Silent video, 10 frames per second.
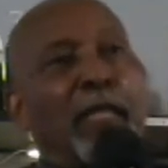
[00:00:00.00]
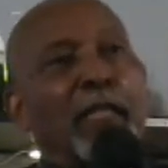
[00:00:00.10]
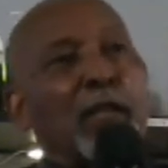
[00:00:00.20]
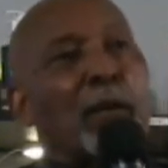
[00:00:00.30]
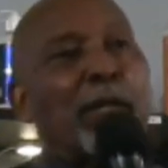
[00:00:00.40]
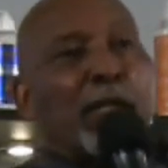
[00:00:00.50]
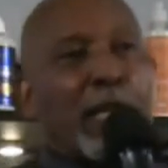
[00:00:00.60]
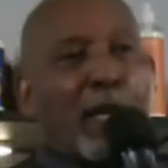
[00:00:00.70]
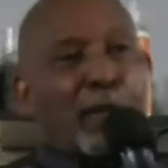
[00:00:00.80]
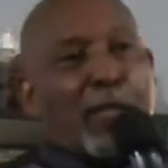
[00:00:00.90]
Let's go back to
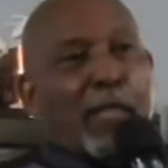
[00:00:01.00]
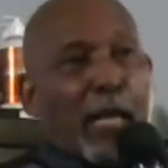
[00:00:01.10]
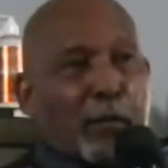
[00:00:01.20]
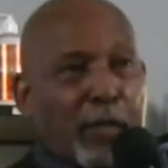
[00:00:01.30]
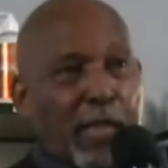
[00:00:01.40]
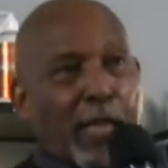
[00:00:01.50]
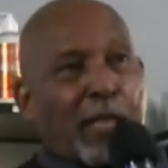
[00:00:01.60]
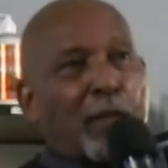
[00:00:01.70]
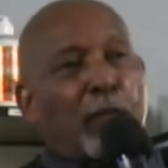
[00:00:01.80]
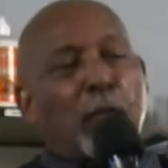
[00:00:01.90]
the African language that I
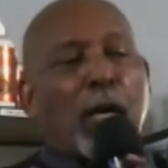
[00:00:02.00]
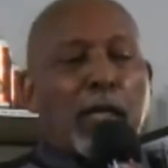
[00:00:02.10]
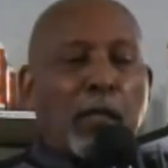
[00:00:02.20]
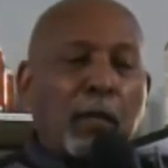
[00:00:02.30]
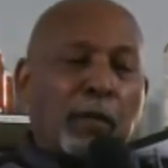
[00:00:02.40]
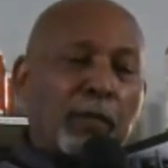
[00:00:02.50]
left a while ago.